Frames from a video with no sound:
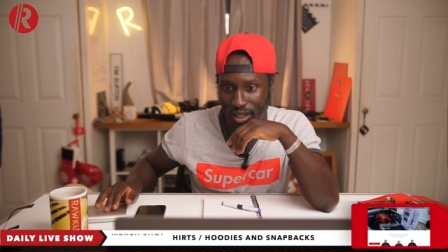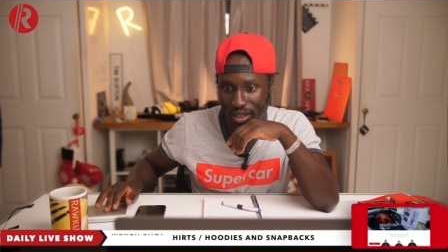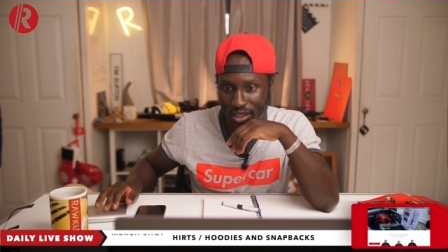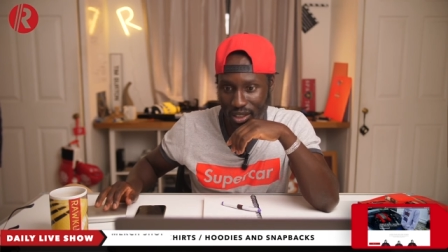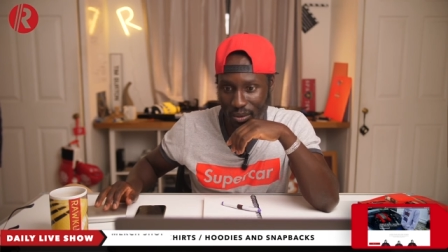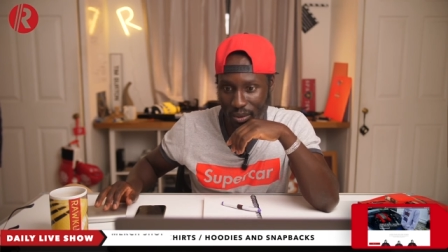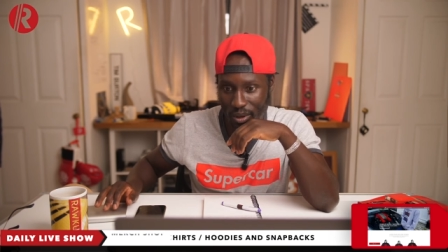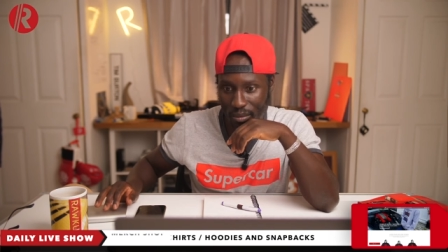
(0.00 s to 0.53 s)
so
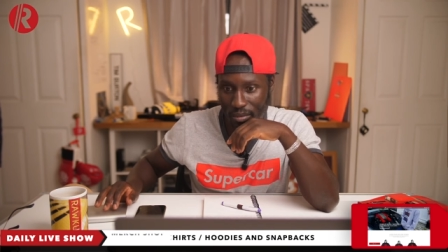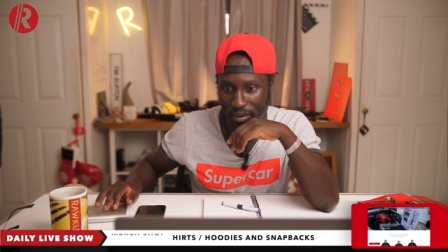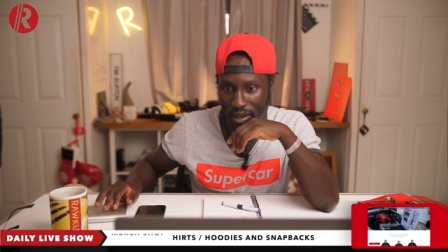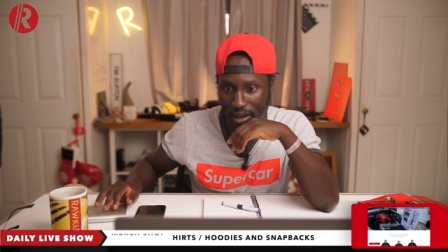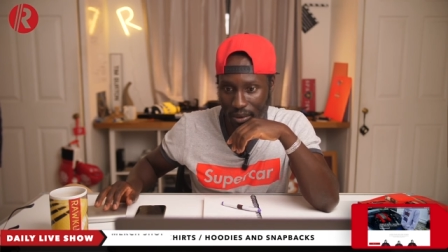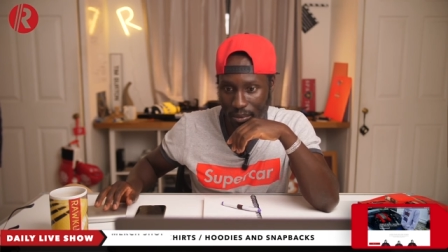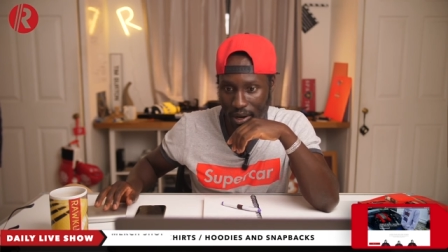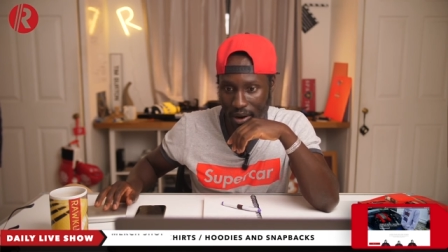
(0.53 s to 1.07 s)
let's see what
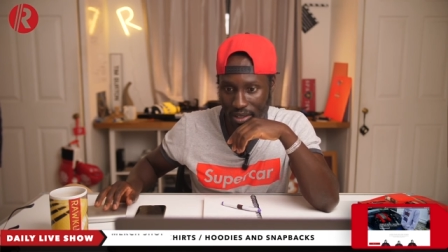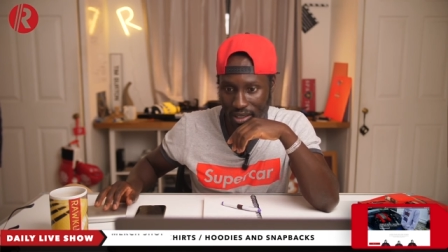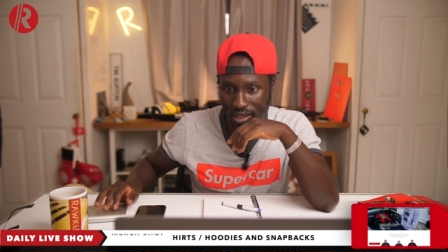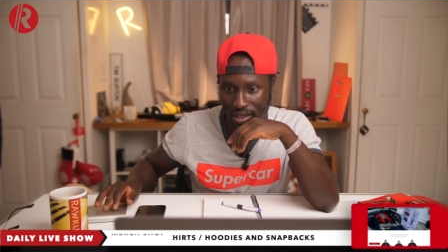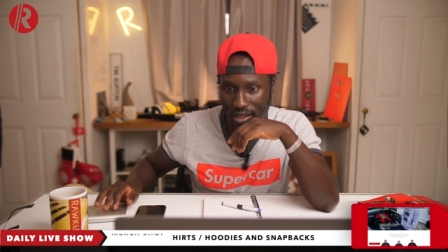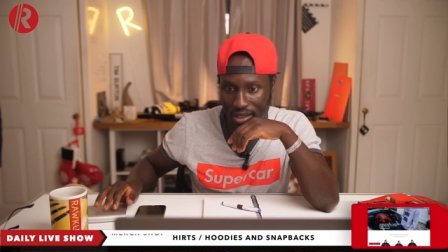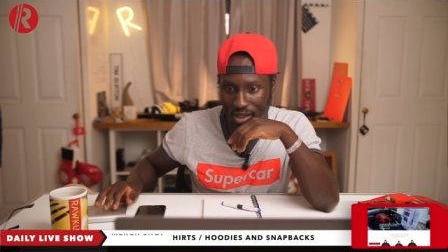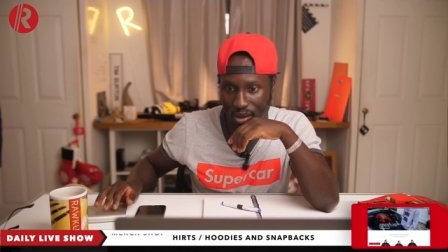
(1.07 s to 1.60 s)

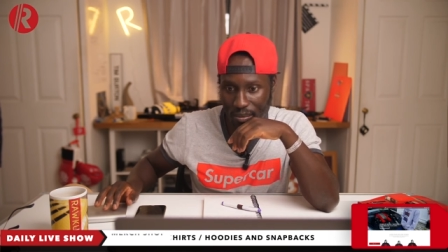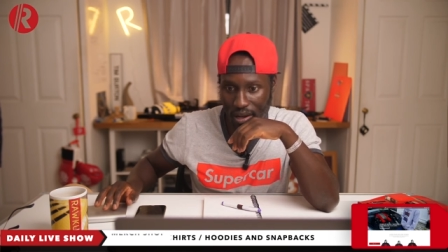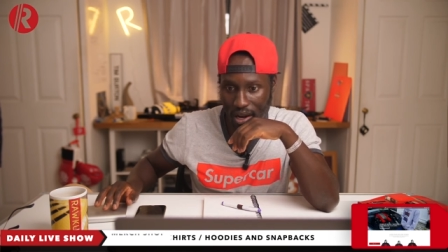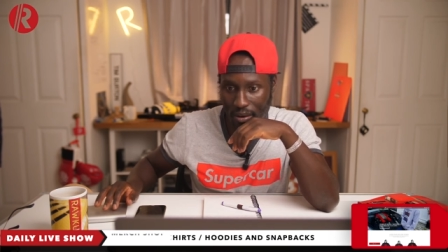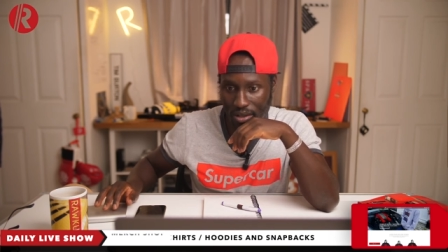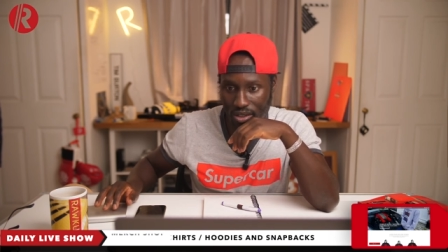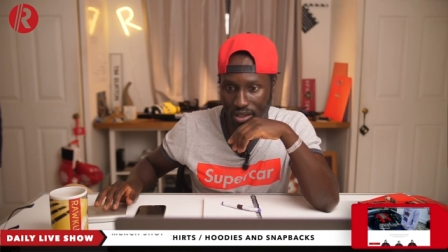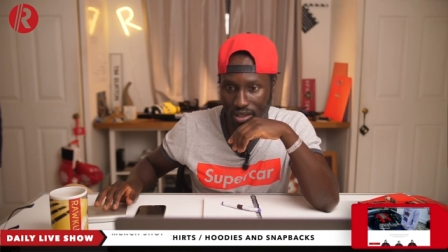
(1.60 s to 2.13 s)
Perez has said. So
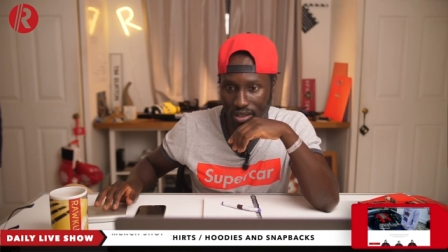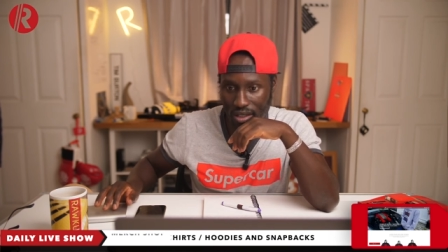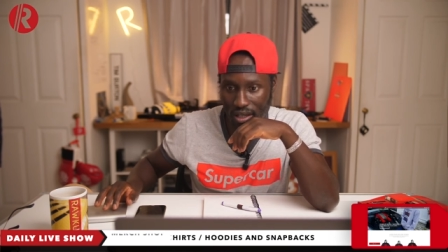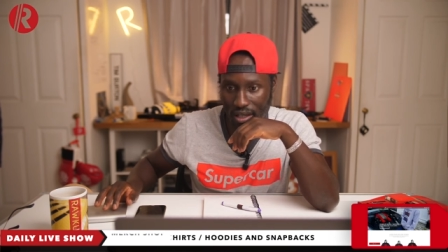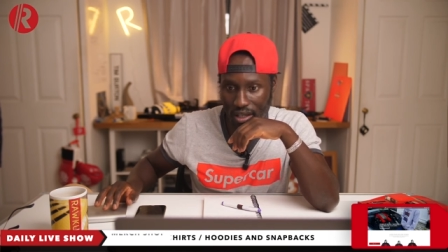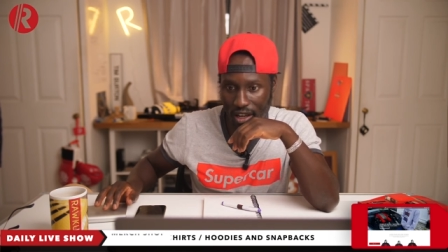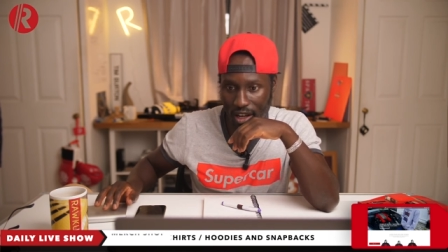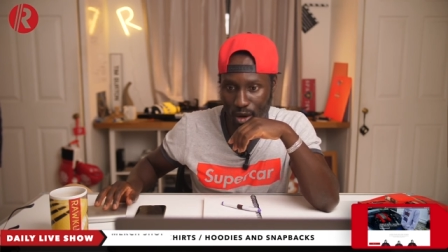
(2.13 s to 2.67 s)
Perez
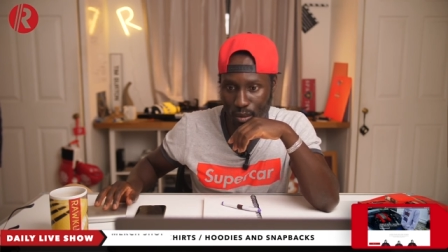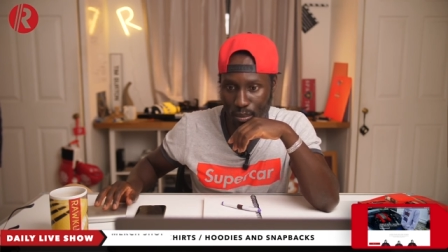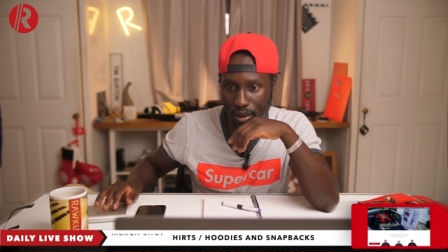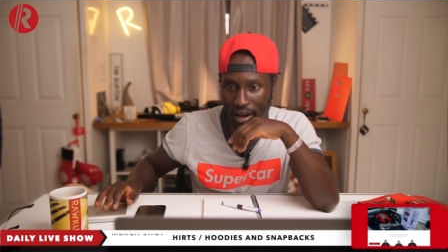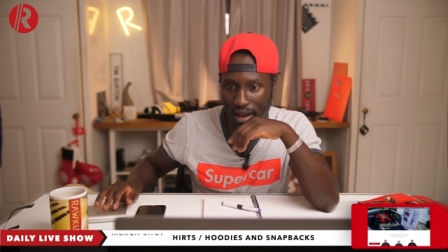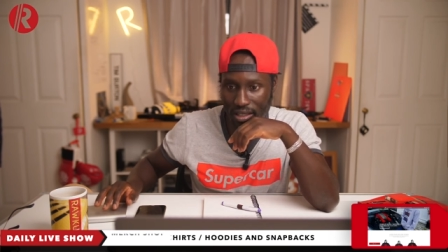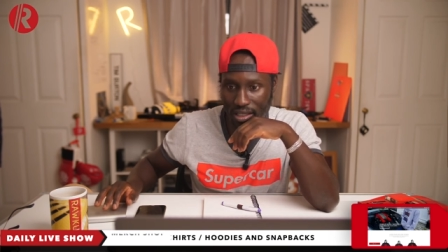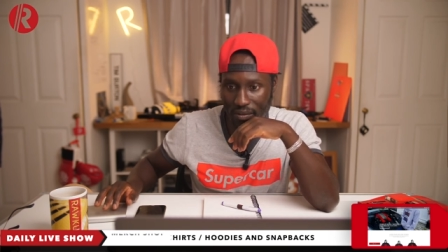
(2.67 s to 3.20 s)
just said, uh,
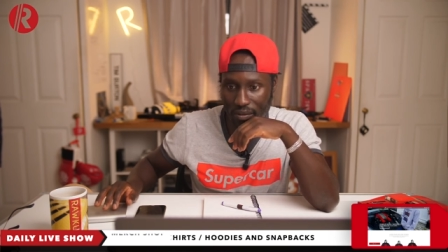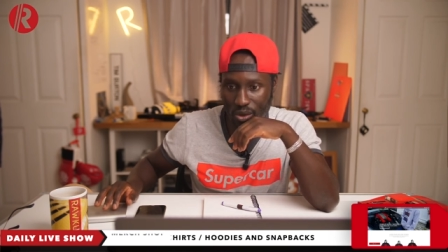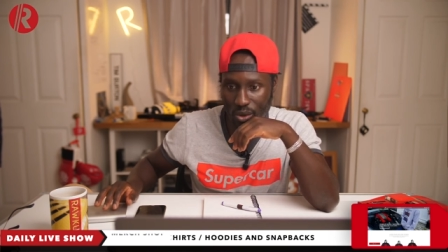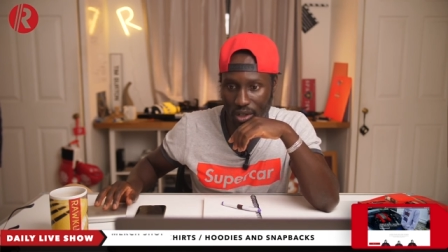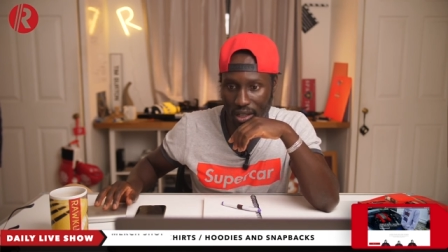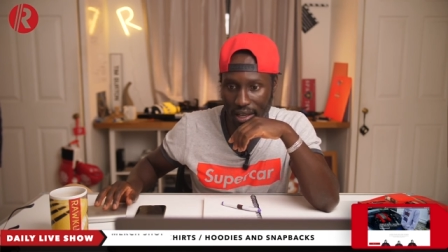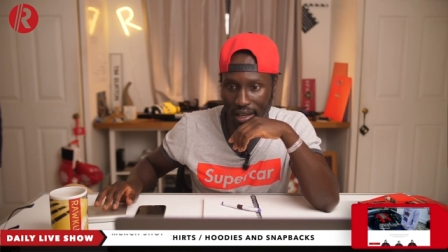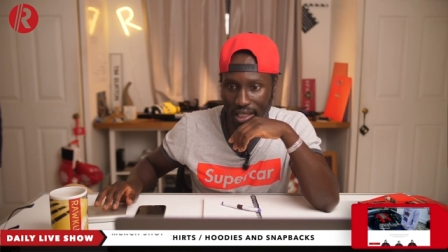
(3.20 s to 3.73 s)
buy a
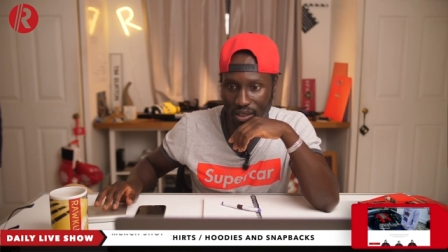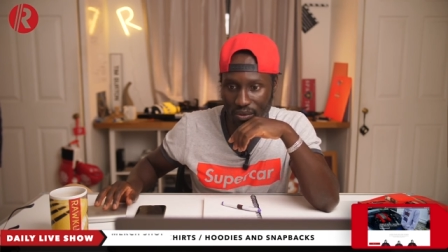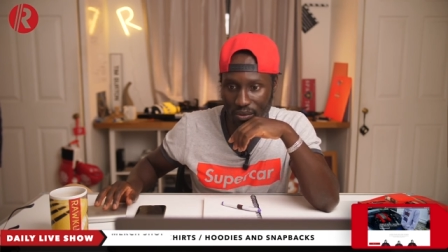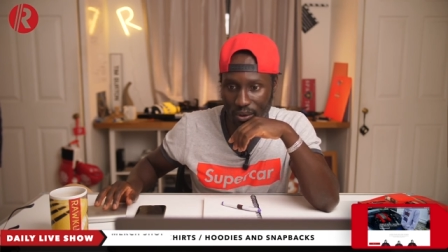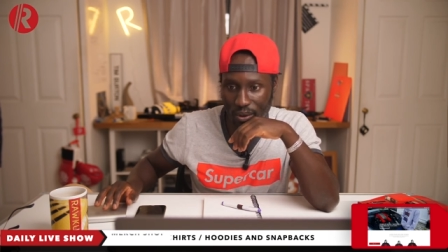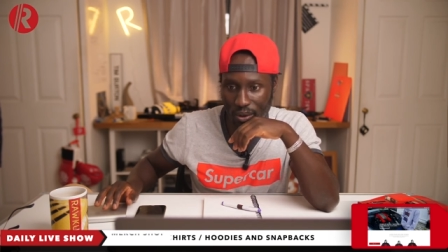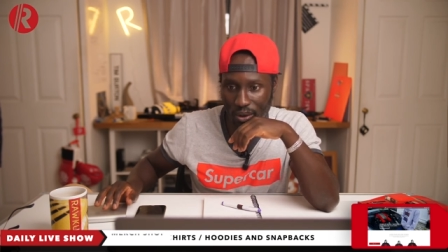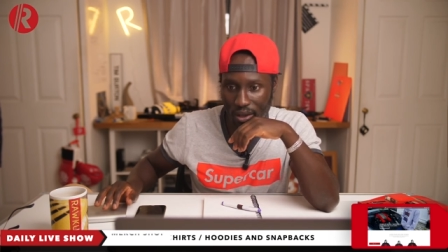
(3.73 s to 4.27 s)
720S
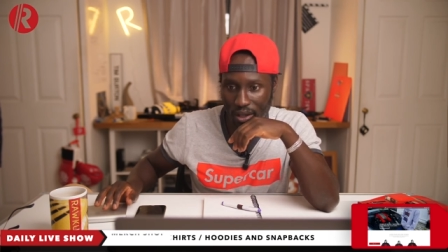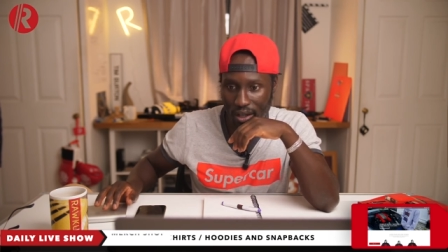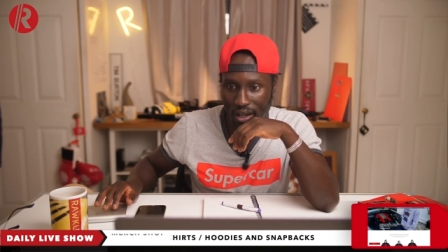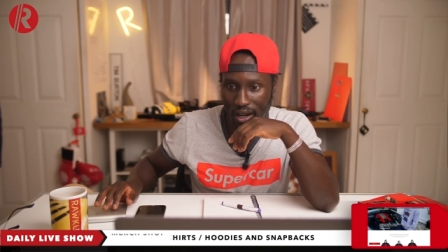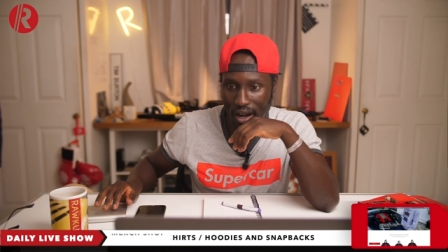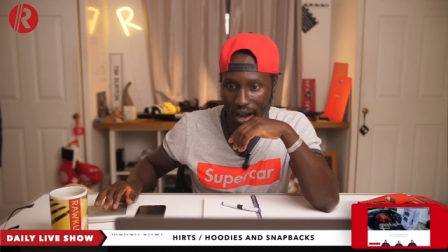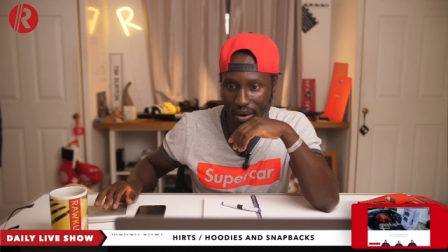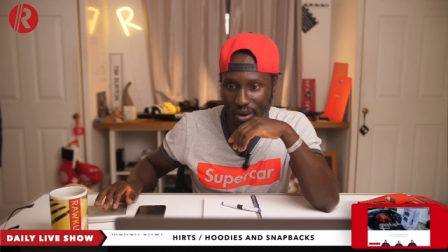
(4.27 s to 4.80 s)
for
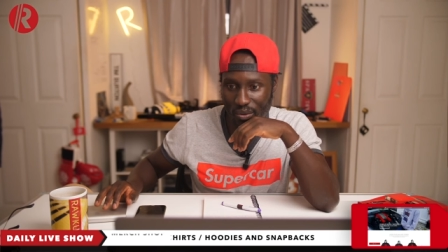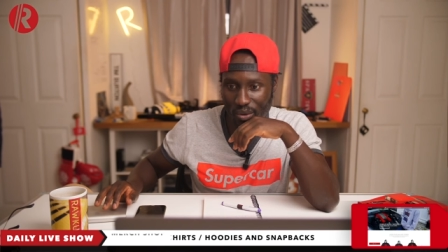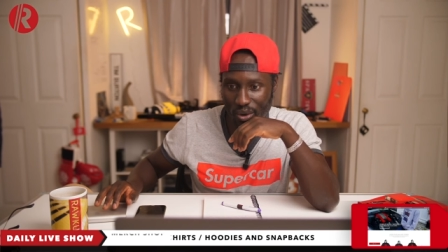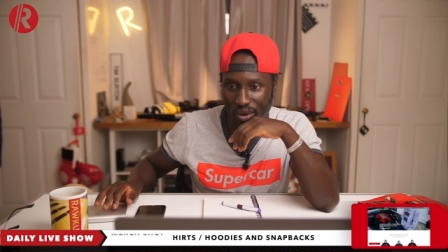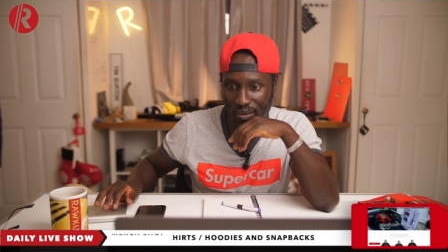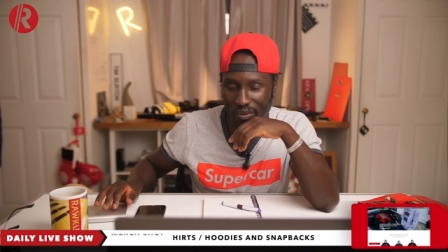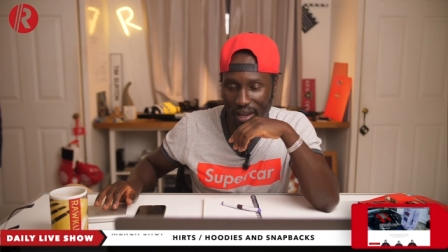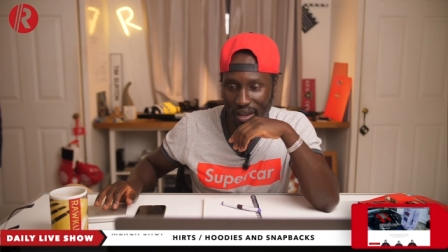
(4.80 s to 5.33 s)

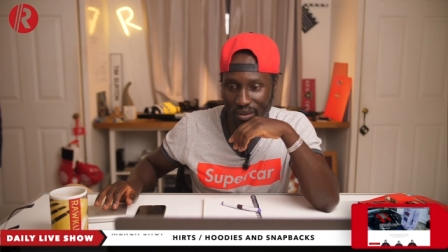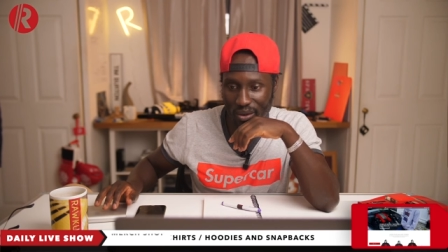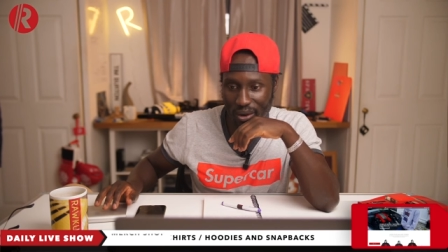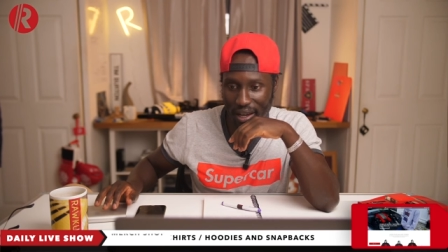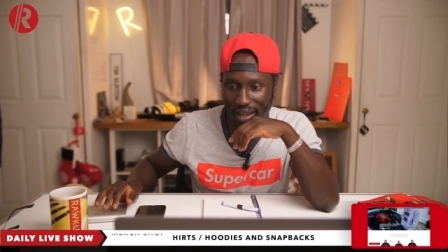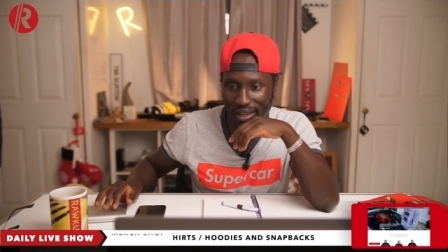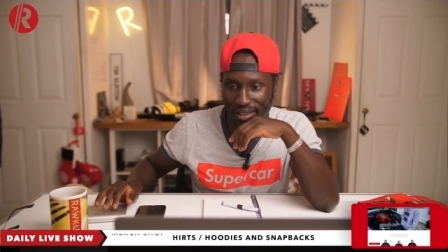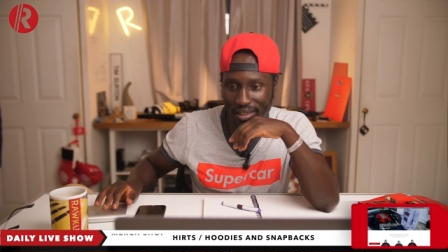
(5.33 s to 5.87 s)

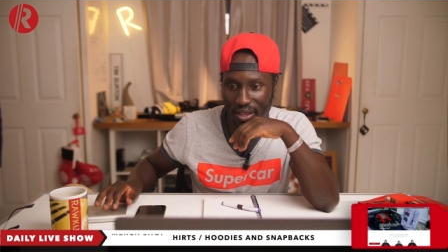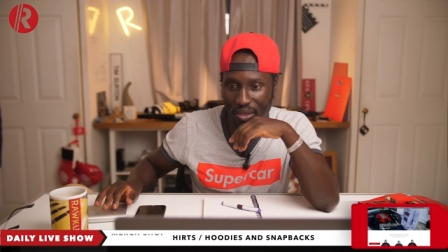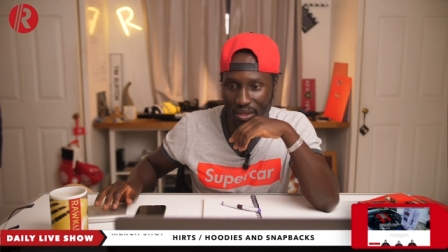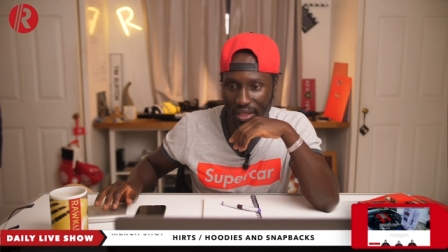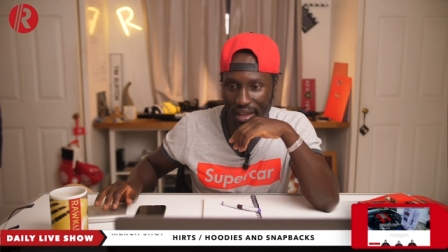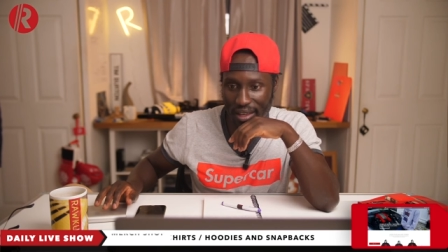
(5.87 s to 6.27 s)
145 grand,